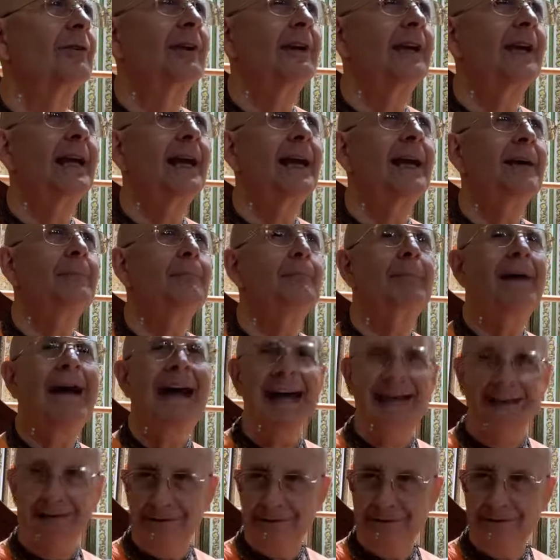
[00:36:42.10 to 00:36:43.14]
came back,
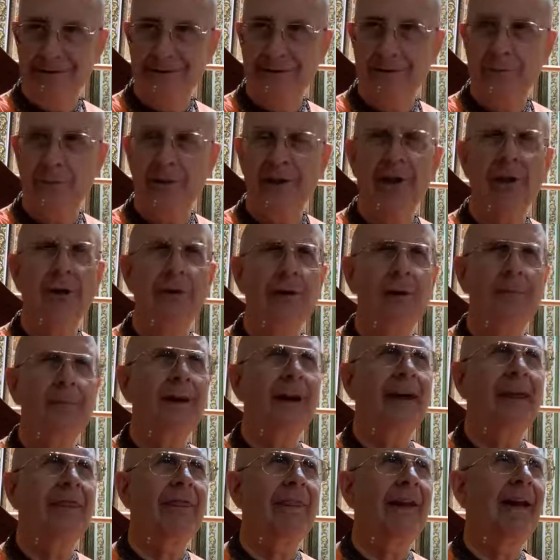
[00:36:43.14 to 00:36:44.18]
and we heard
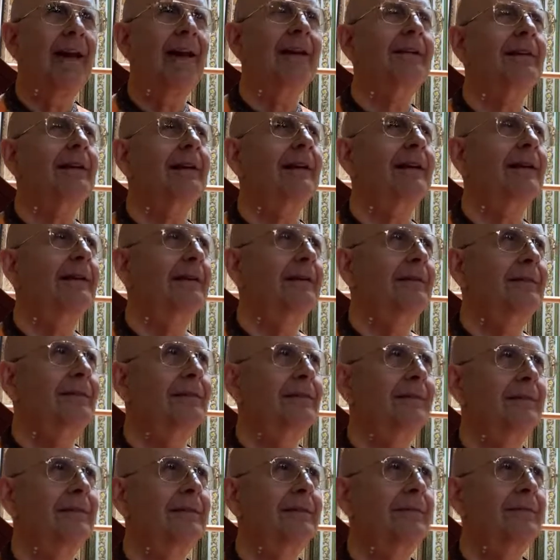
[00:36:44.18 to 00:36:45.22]
about that
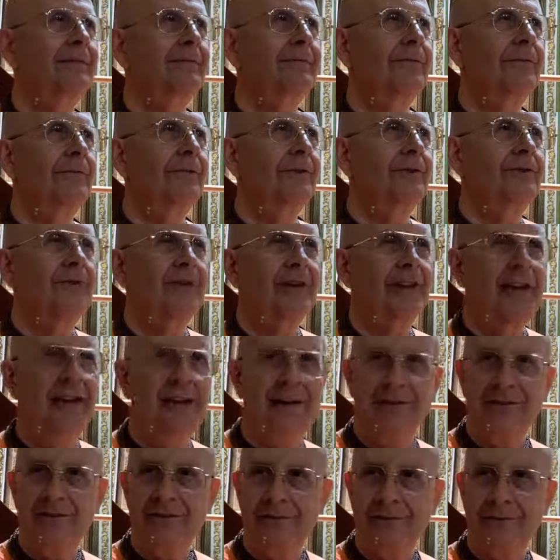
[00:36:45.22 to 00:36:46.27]
in first
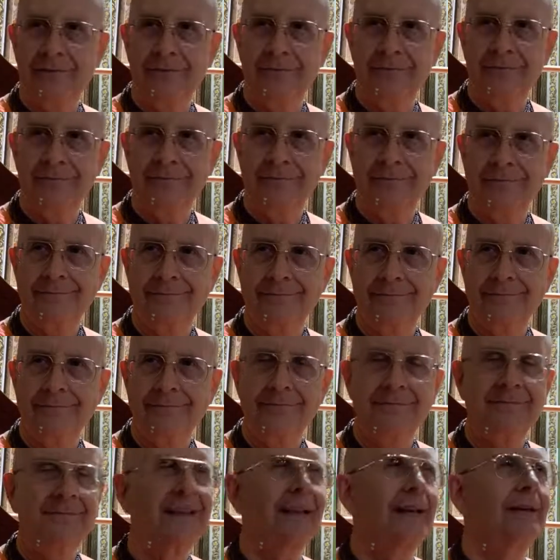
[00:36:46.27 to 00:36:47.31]
canto,
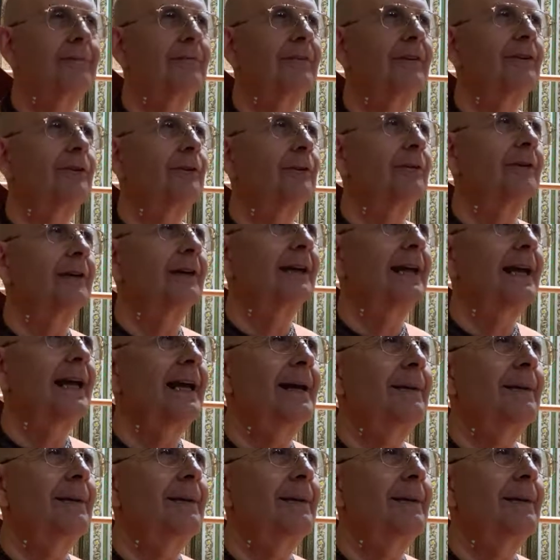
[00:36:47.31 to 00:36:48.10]
that Vidura came